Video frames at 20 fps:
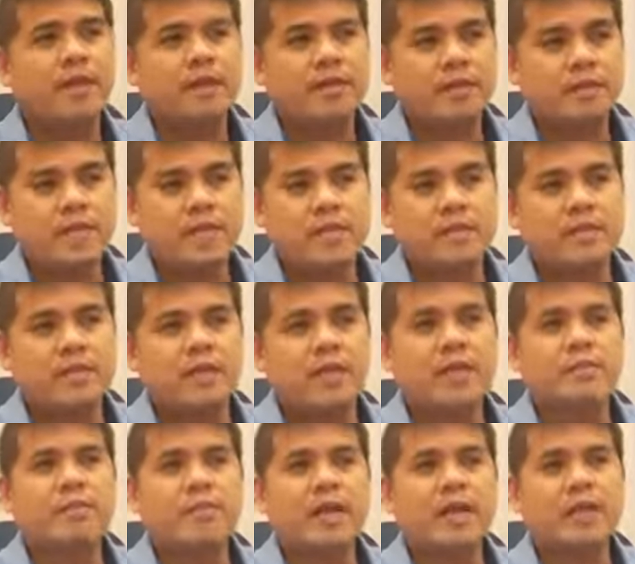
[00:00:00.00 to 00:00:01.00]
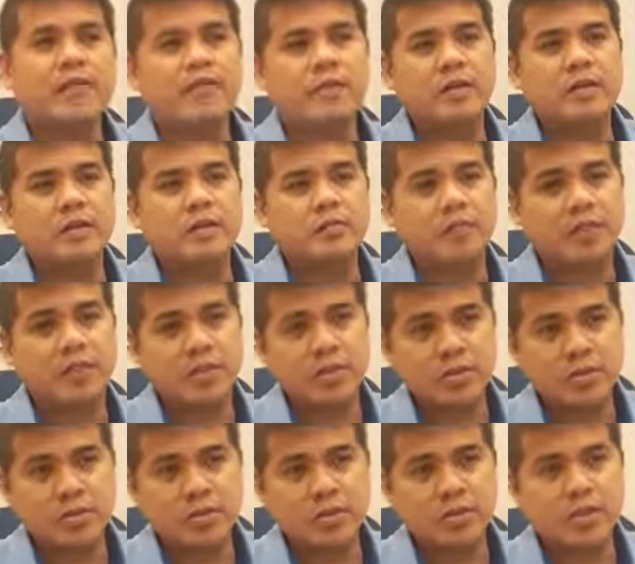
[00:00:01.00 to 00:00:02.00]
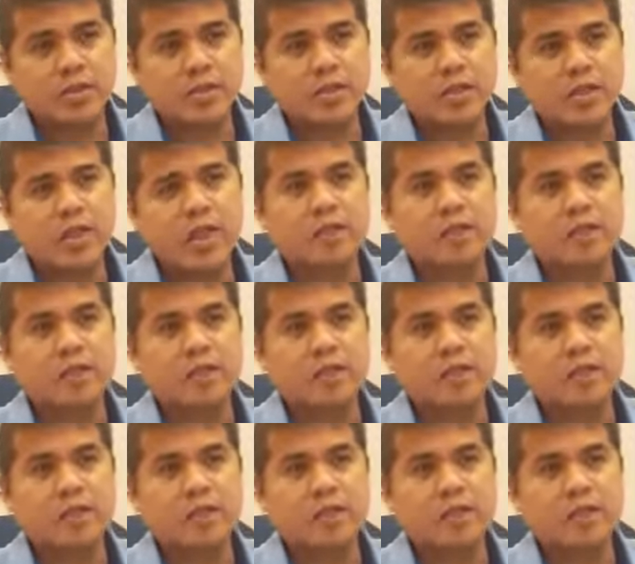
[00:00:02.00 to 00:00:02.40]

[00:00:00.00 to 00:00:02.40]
risks and benefits of the research,